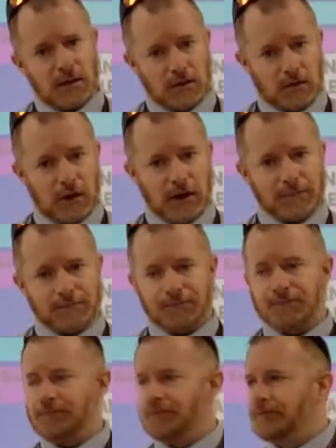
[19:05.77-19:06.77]
Right?
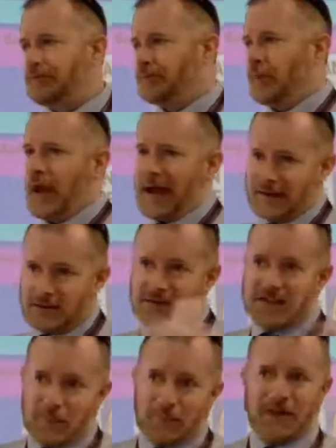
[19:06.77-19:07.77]
And
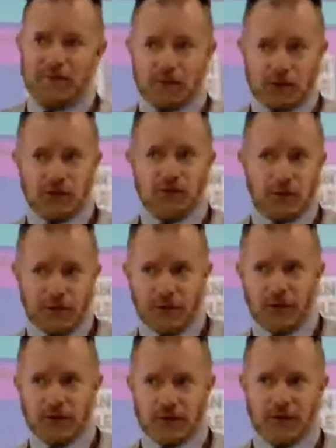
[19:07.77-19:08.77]
some people do refer
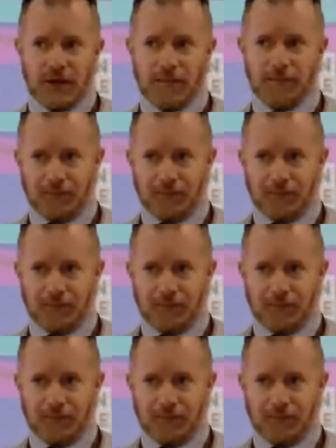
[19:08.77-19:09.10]
to them